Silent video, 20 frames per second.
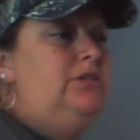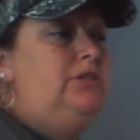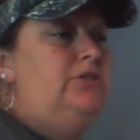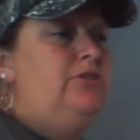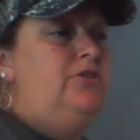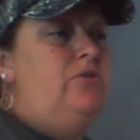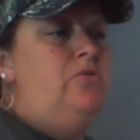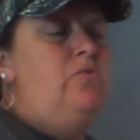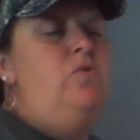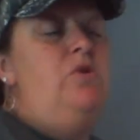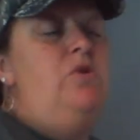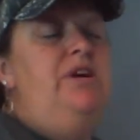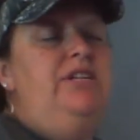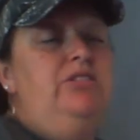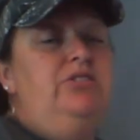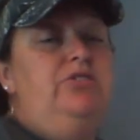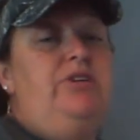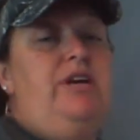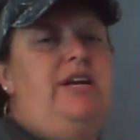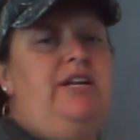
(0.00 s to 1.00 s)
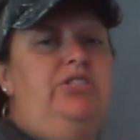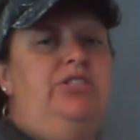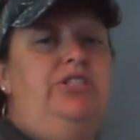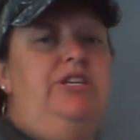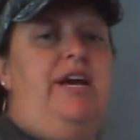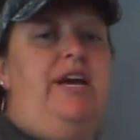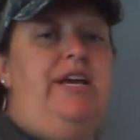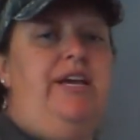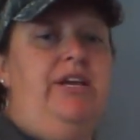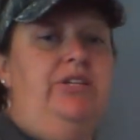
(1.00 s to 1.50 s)
So one
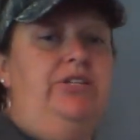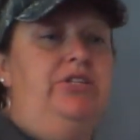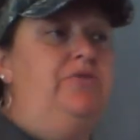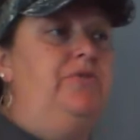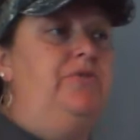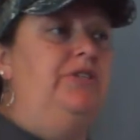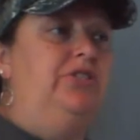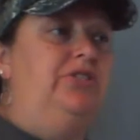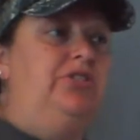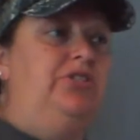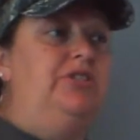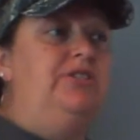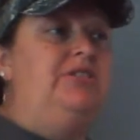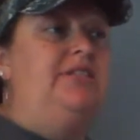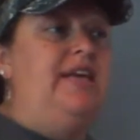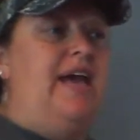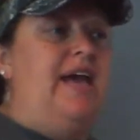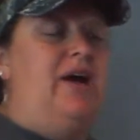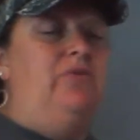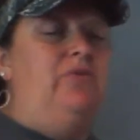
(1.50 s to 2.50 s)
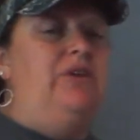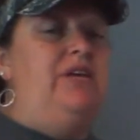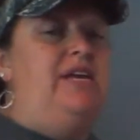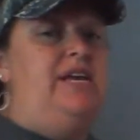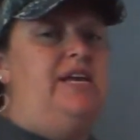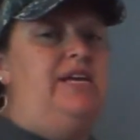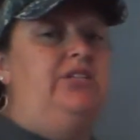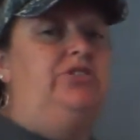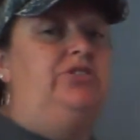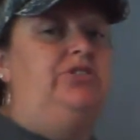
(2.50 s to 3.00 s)
strategy I could do is just count
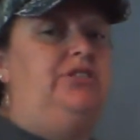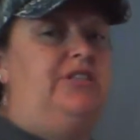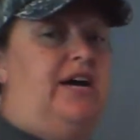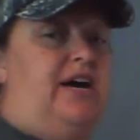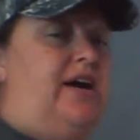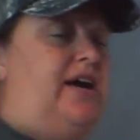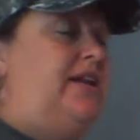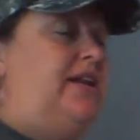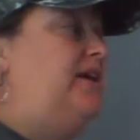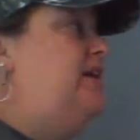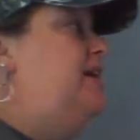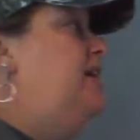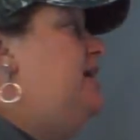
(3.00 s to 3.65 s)
each dot.